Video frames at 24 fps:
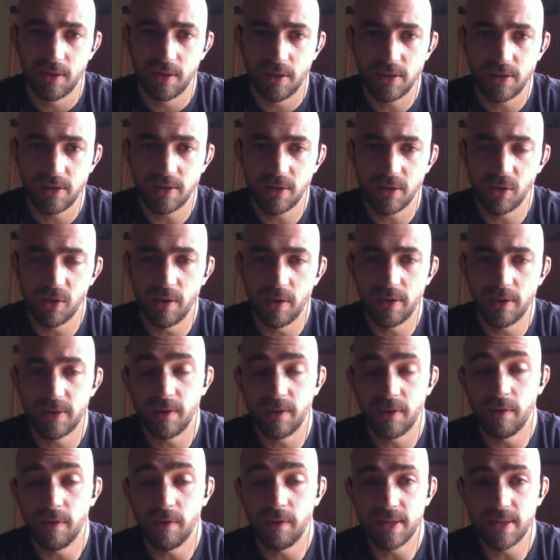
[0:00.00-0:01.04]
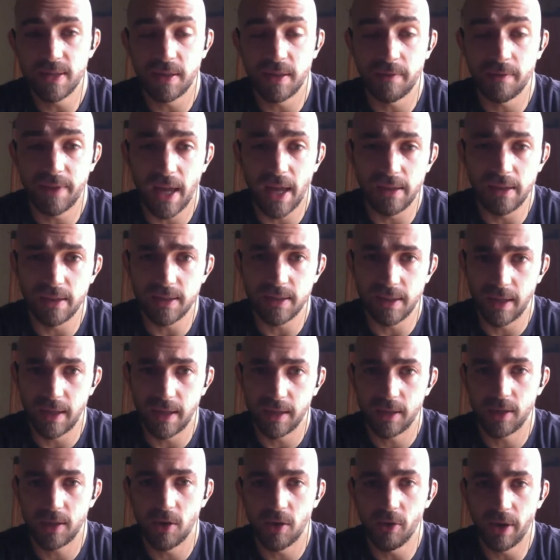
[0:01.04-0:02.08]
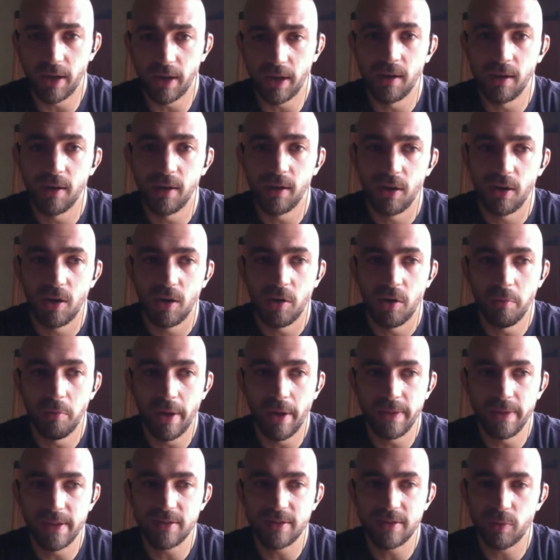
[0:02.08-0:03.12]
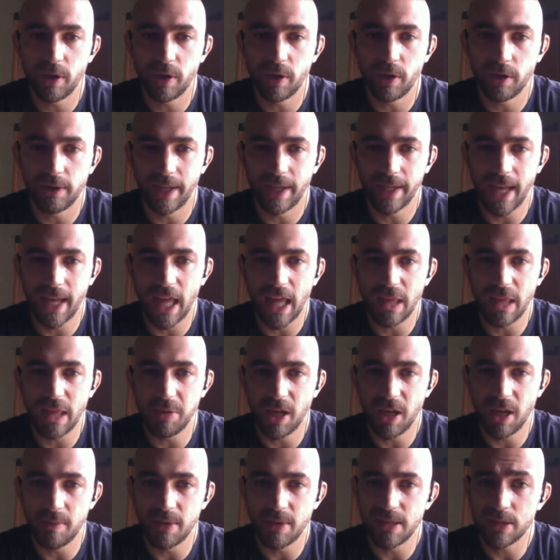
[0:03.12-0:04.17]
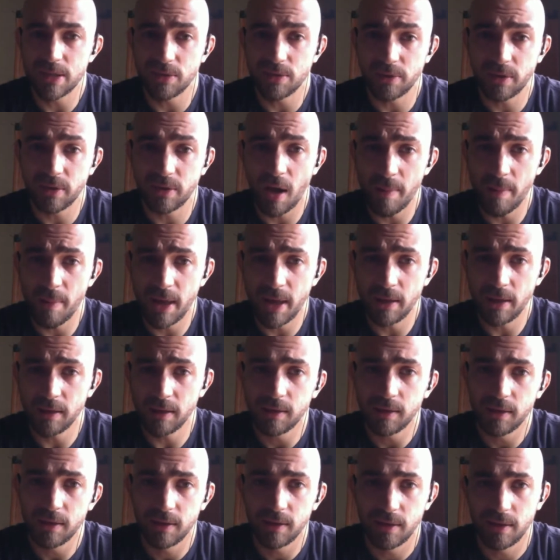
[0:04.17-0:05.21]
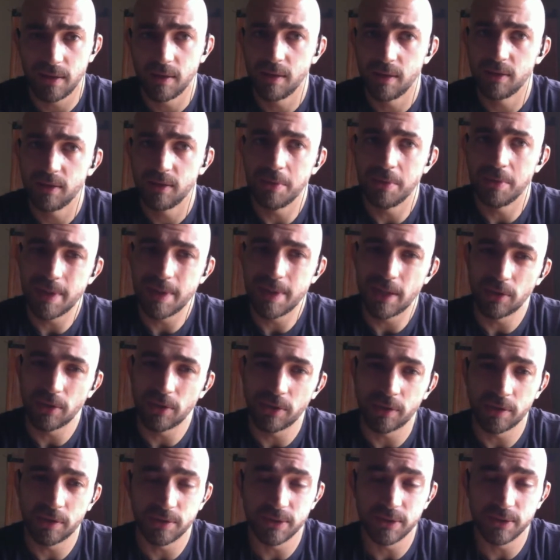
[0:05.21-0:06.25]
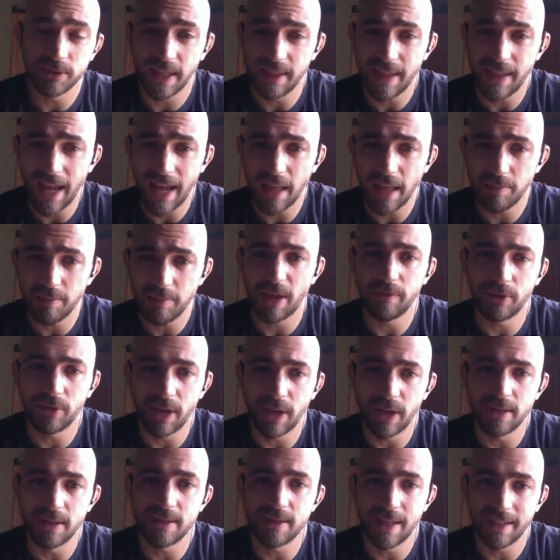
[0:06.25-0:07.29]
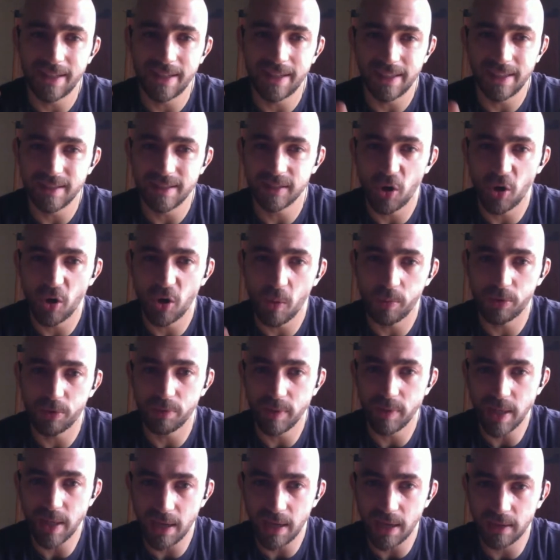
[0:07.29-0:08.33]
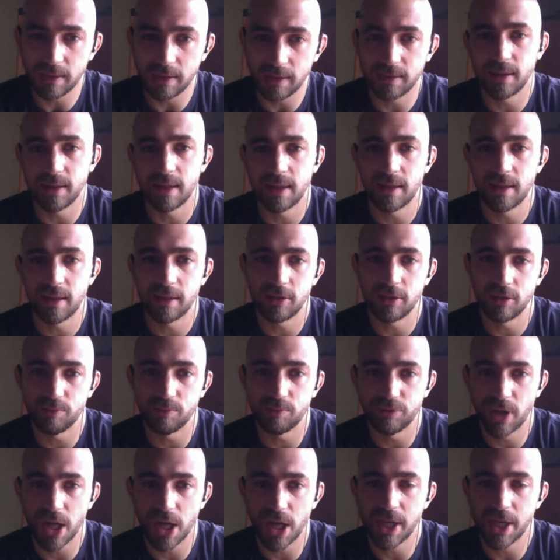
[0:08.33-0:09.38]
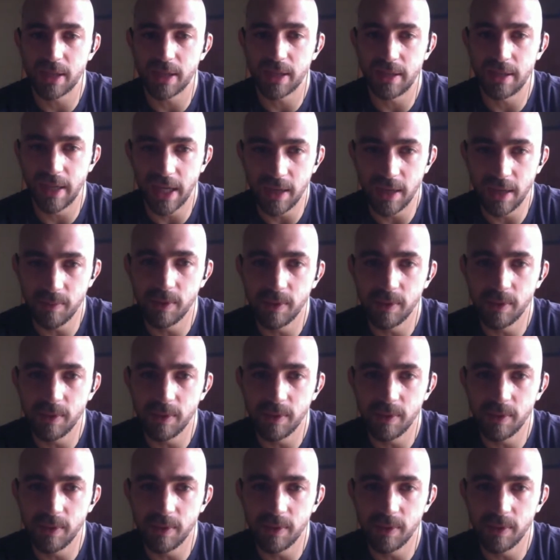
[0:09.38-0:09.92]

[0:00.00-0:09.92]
So if instead of that, it's like, okay, run this weird like npm install command, so maybe they won't understand that, but after that it's like telescope create and then your project name.